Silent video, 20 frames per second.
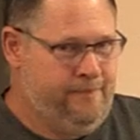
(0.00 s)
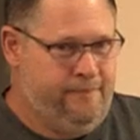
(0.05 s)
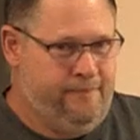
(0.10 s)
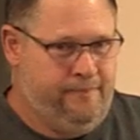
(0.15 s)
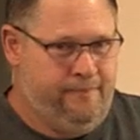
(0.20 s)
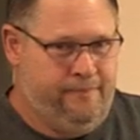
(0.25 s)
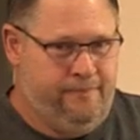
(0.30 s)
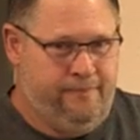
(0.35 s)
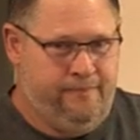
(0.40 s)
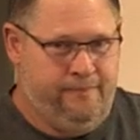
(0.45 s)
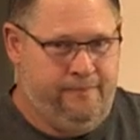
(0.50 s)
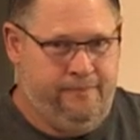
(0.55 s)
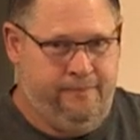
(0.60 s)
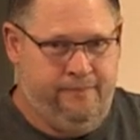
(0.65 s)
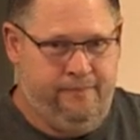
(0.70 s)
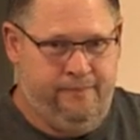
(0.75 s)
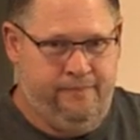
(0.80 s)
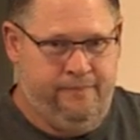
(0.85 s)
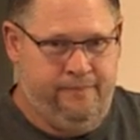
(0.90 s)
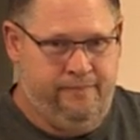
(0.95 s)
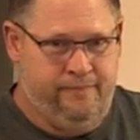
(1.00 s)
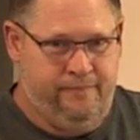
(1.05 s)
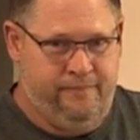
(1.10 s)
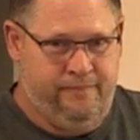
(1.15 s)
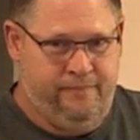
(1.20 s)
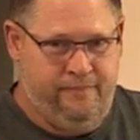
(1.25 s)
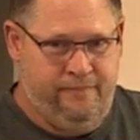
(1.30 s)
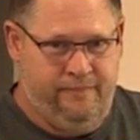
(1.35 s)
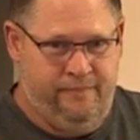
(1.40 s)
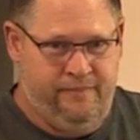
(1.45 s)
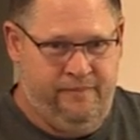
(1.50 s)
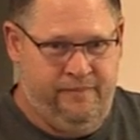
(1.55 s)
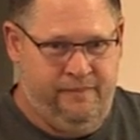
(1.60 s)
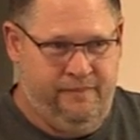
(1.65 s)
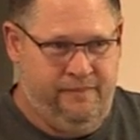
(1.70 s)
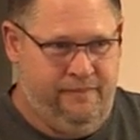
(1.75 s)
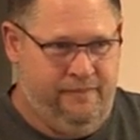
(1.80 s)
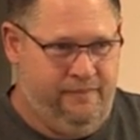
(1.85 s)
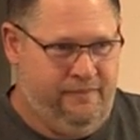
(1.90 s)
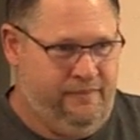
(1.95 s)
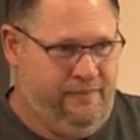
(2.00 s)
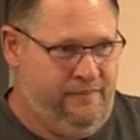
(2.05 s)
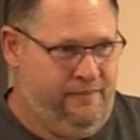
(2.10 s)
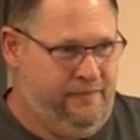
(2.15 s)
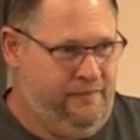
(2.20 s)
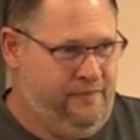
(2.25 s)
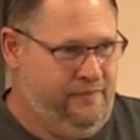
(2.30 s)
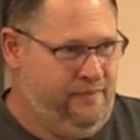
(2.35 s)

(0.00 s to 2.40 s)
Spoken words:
[no speech]